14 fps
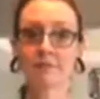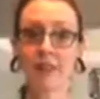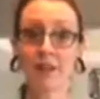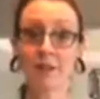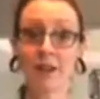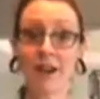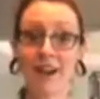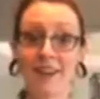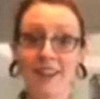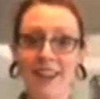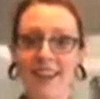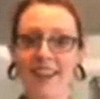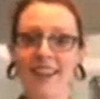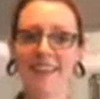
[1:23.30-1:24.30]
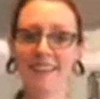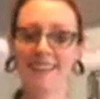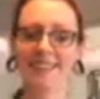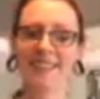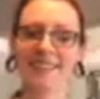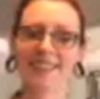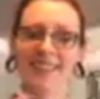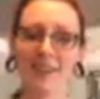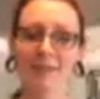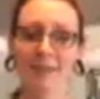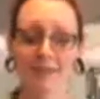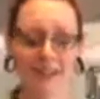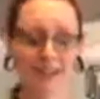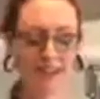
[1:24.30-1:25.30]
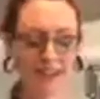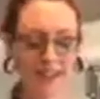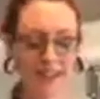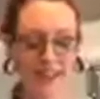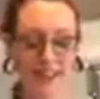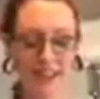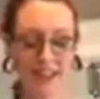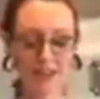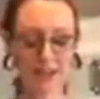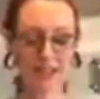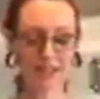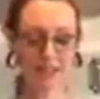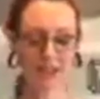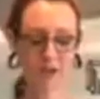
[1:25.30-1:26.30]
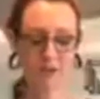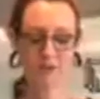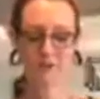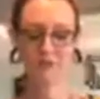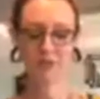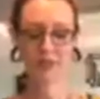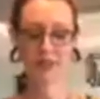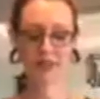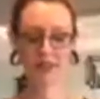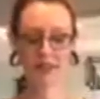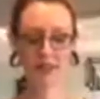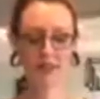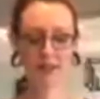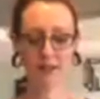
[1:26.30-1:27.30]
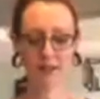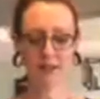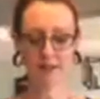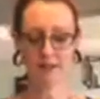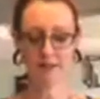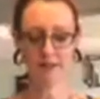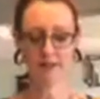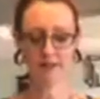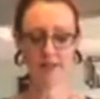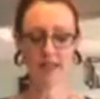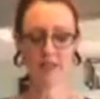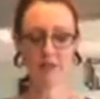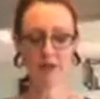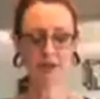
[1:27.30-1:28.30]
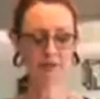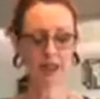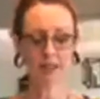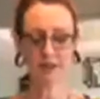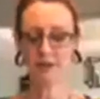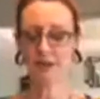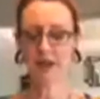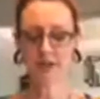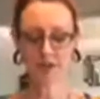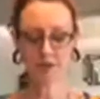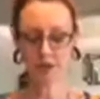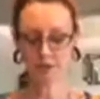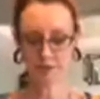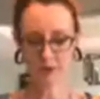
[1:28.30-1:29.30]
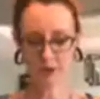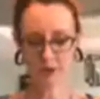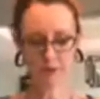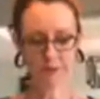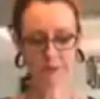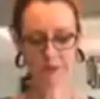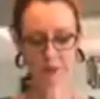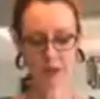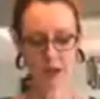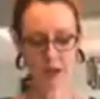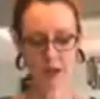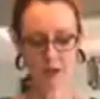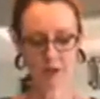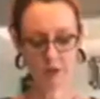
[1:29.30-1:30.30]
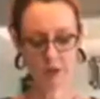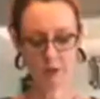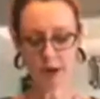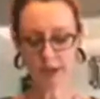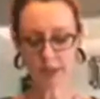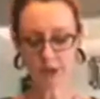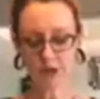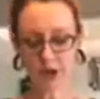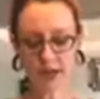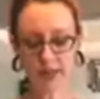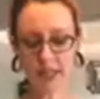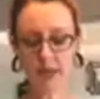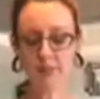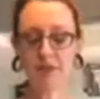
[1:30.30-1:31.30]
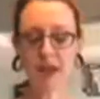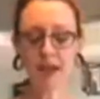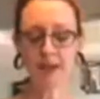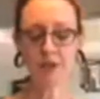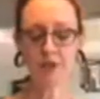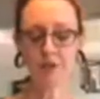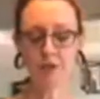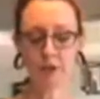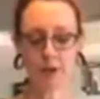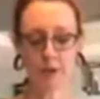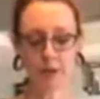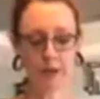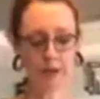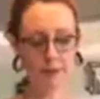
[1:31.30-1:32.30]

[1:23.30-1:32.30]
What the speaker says: There we are, yay. Sorry about that. Anyway, so the saturated fats are not so good for you. So they want to try to keep that to a